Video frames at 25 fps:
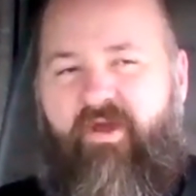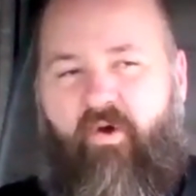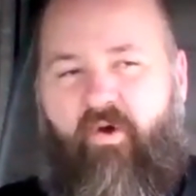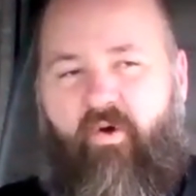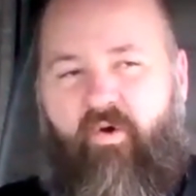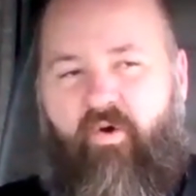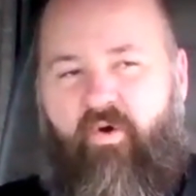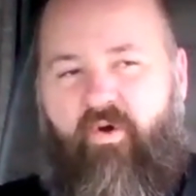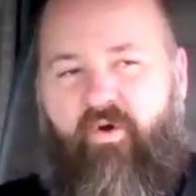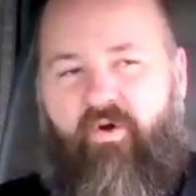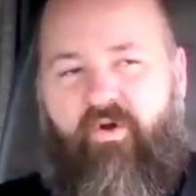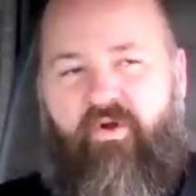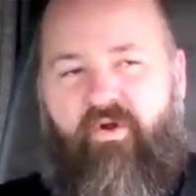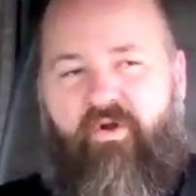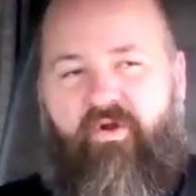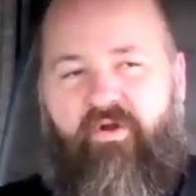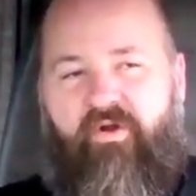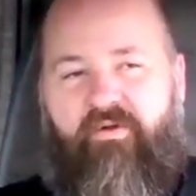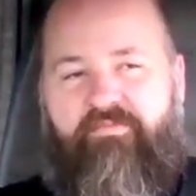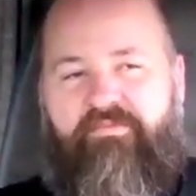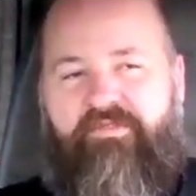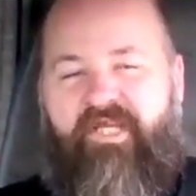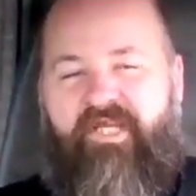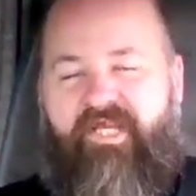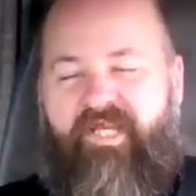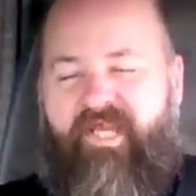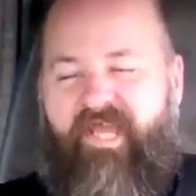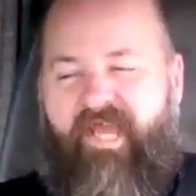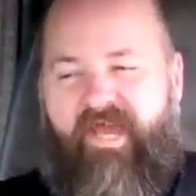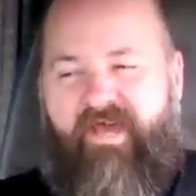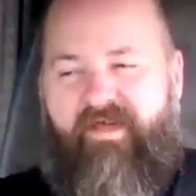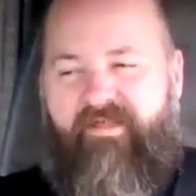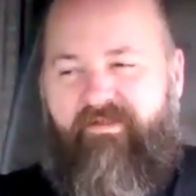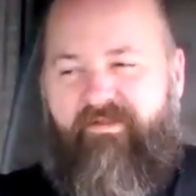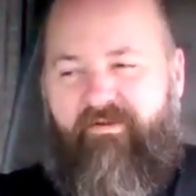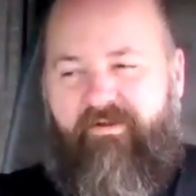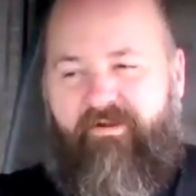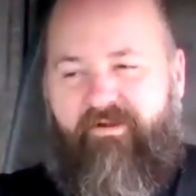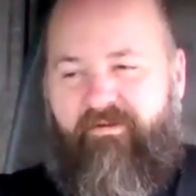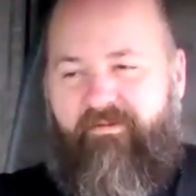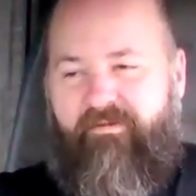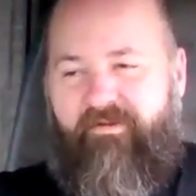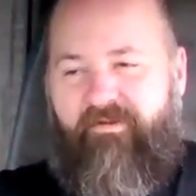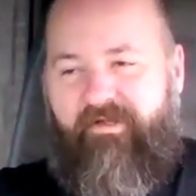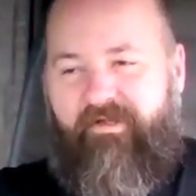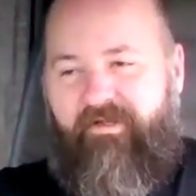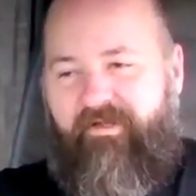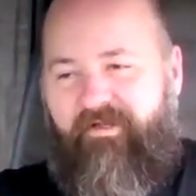or together